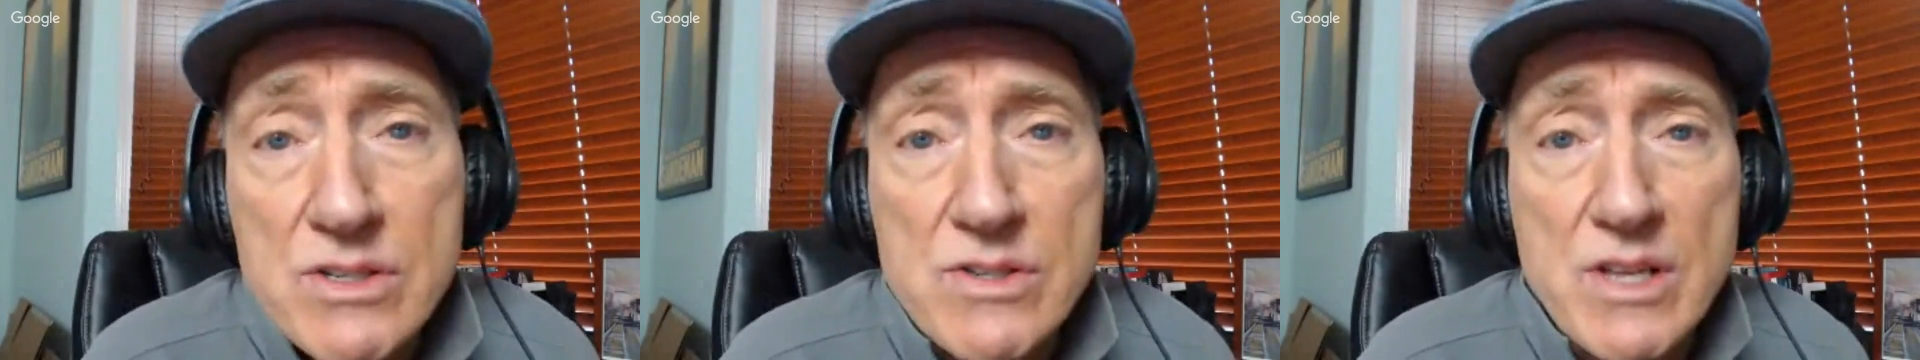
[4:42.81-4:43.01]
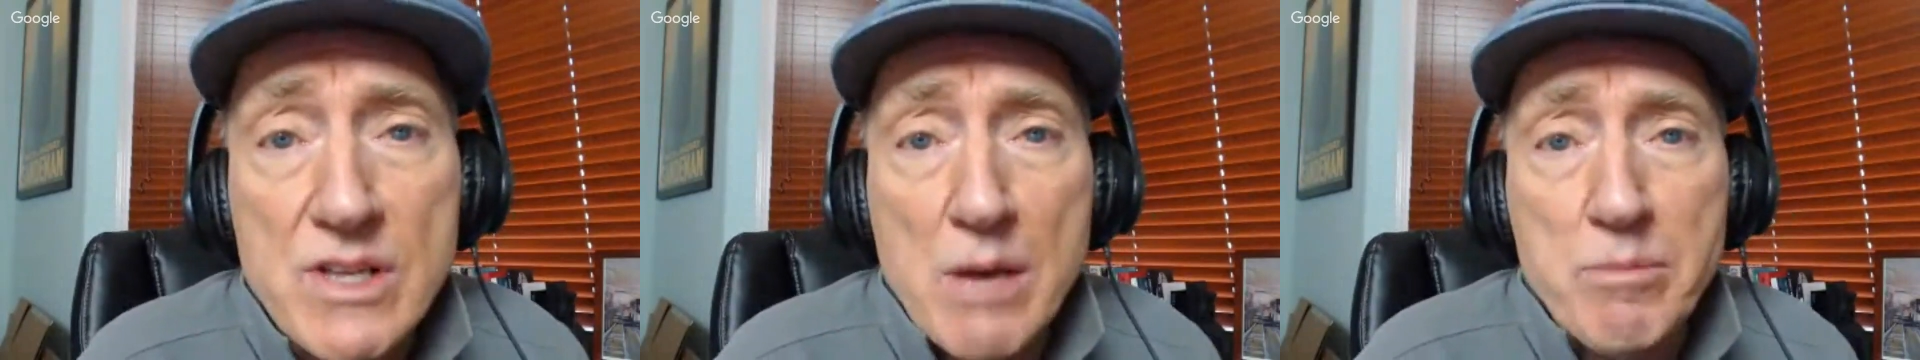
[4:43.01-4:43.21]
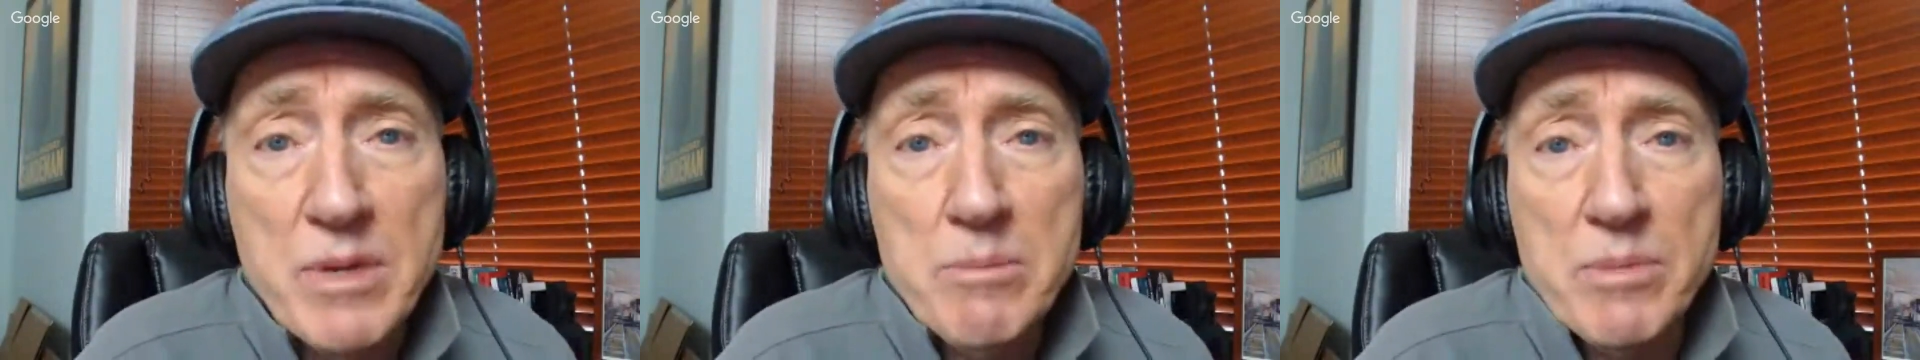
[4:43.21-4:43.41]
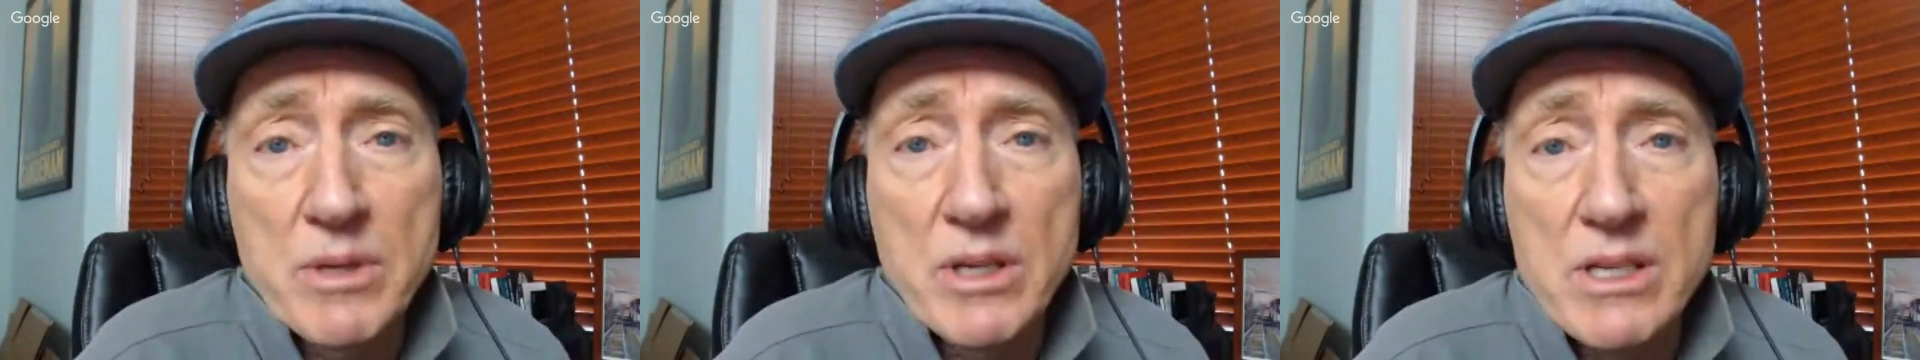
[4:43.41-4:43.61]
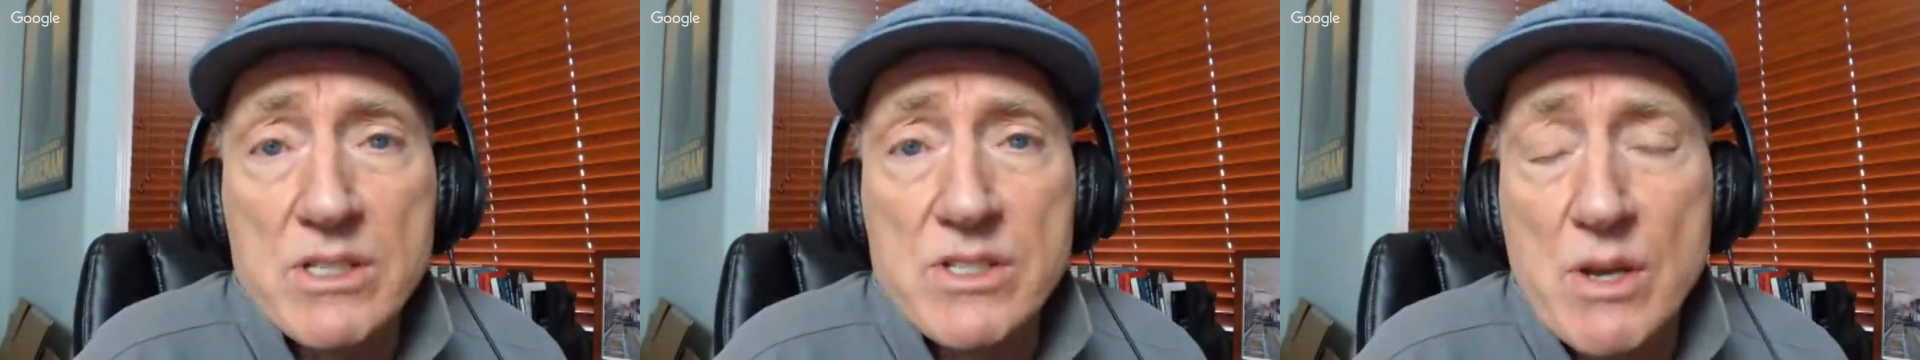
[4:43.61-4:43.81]
that people
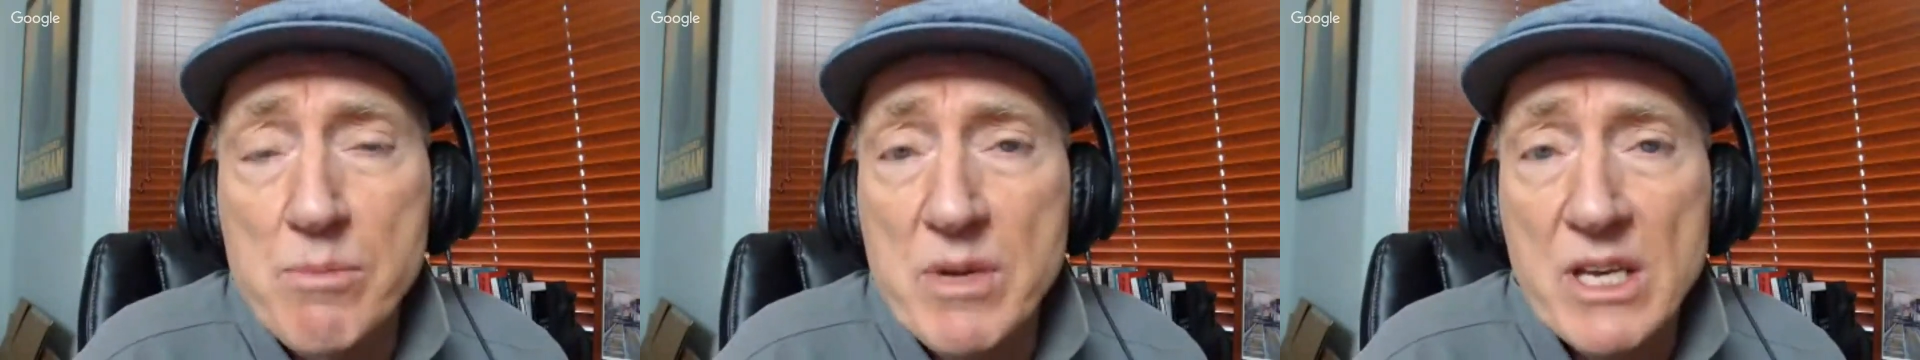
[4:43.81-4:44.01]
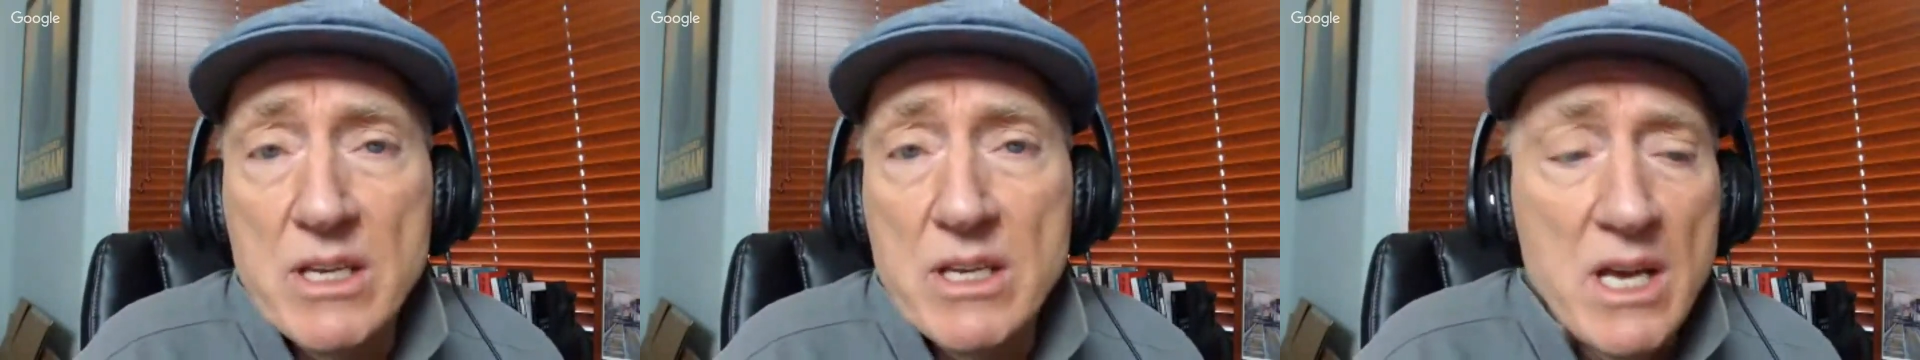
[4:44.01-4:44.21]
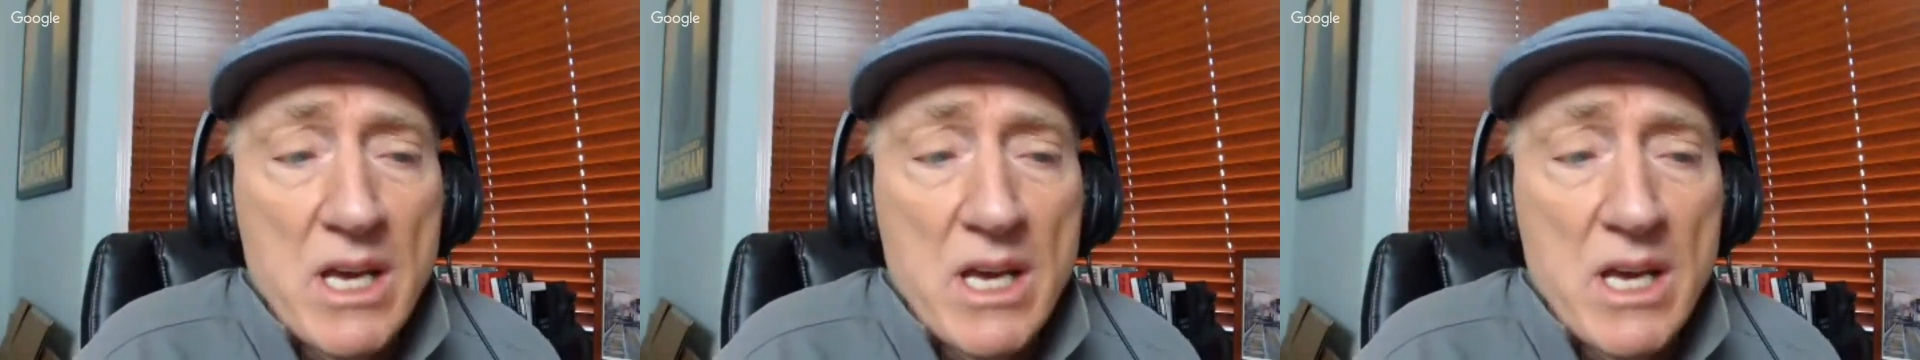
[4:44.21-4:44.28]
exhibit